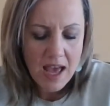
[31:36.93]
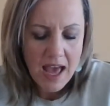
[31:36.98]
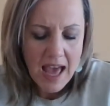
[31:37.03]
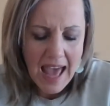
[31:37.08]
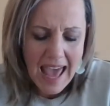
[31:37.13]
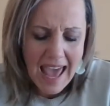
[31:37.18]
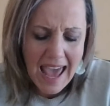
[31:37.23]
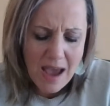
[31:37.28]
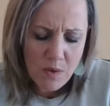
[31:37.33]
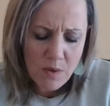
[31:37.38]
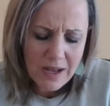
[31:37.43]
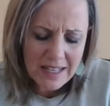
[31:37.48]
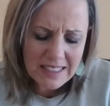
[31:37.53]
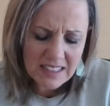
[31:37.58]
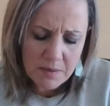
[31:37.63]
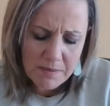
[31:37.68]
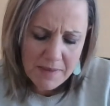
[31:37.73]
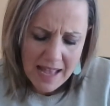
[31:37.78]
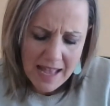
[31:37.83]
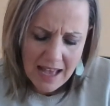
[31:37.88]
Hey, what's
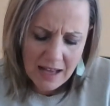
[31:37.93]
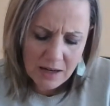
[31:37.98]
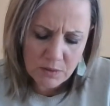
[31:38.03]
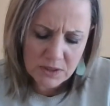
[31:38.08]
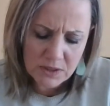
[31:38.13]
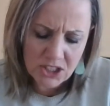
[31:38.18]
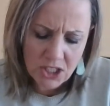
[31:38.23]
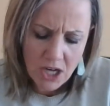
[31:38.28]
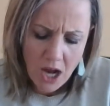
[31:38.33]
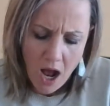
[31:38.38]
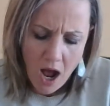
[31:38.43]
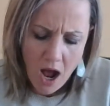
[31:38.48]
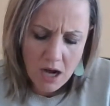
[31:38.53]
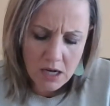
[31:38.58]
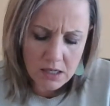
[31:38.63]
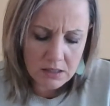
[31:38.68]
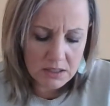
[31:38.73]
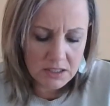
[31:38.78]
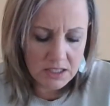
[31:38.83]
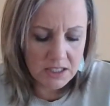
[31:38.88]
the matter with y'all?